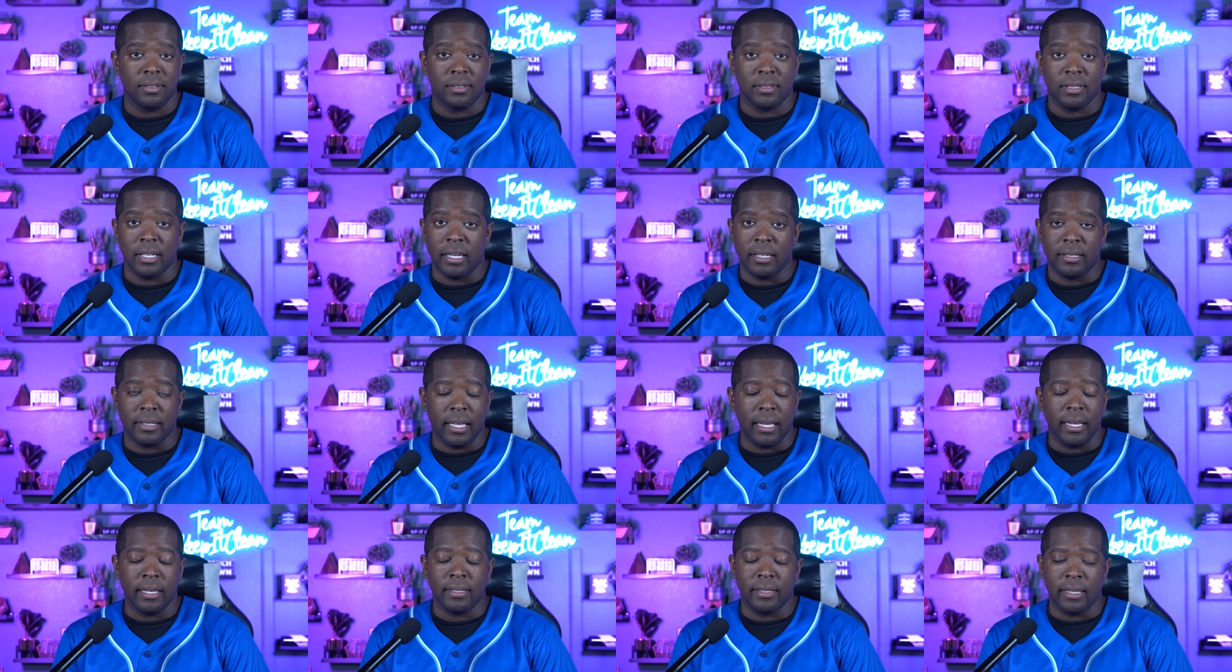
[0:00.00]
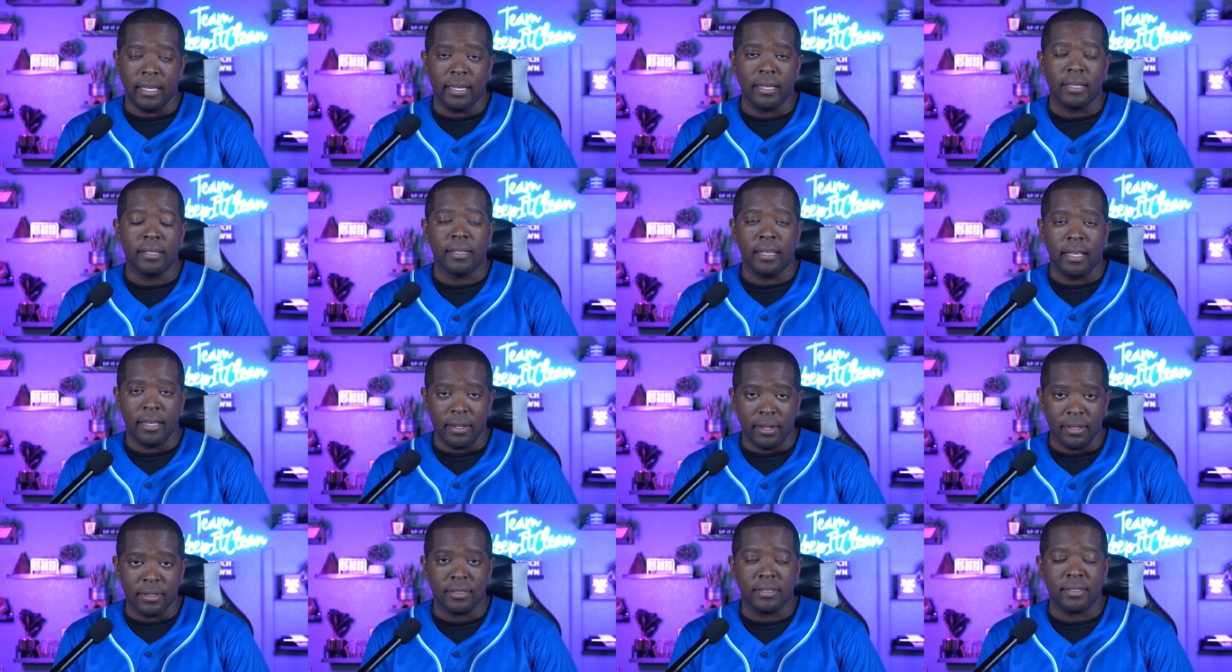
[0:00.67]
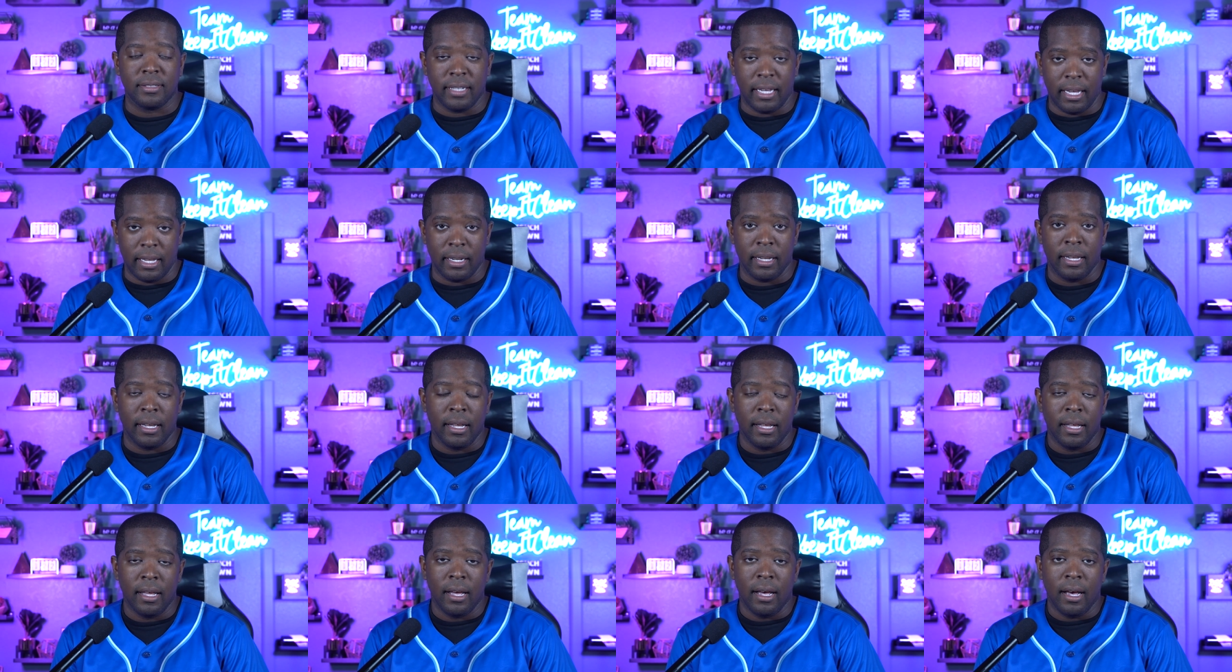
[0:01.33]
They are set
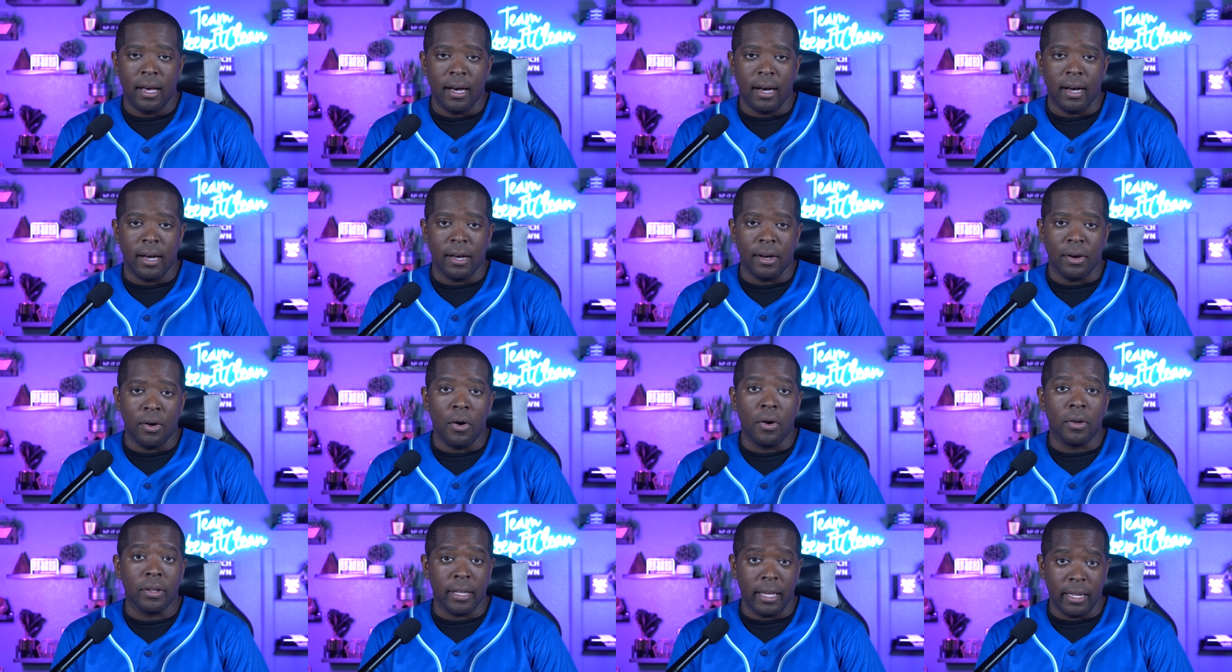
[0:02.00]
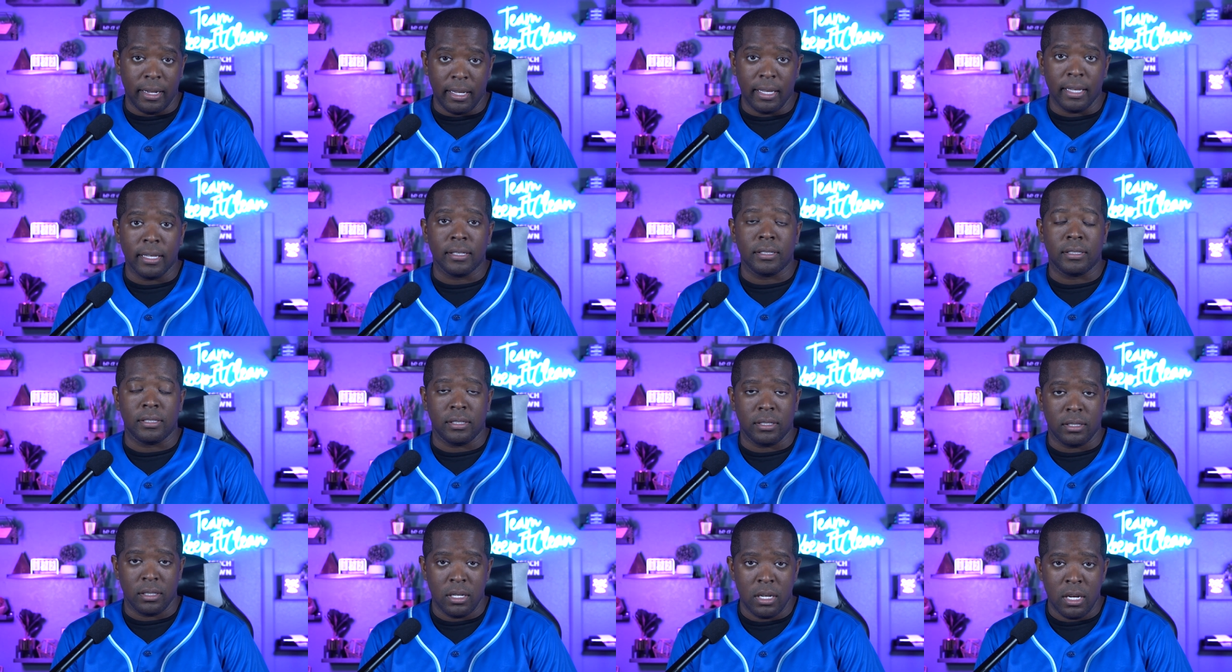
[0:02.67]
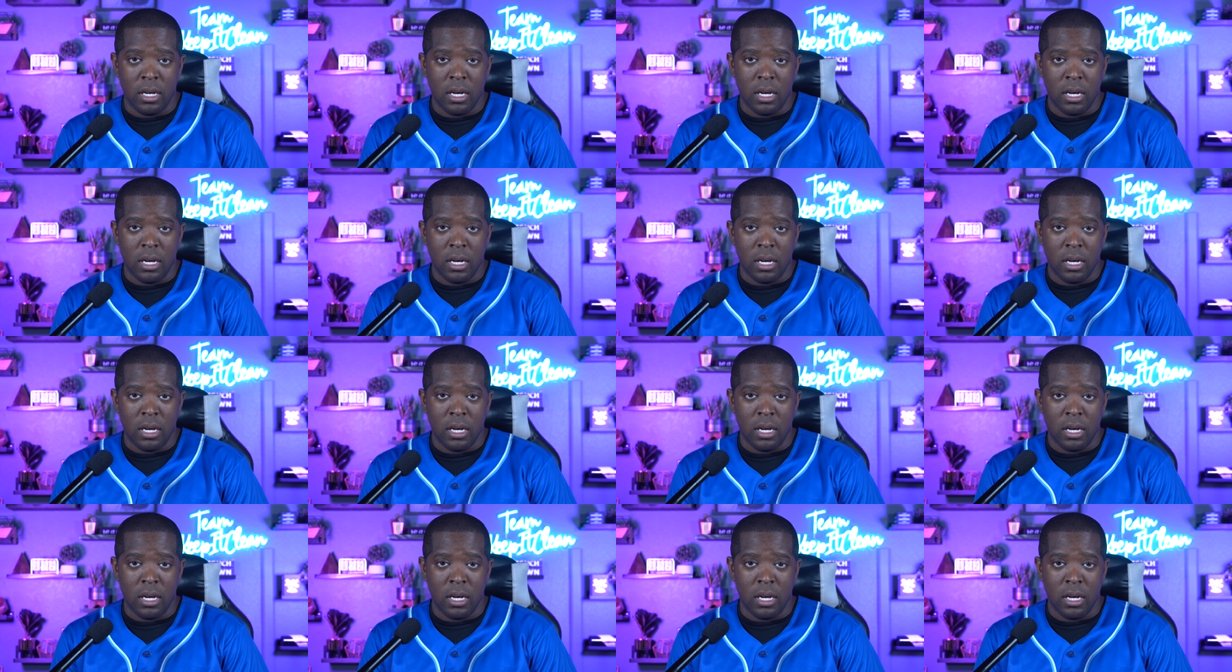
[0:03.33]
on that edge.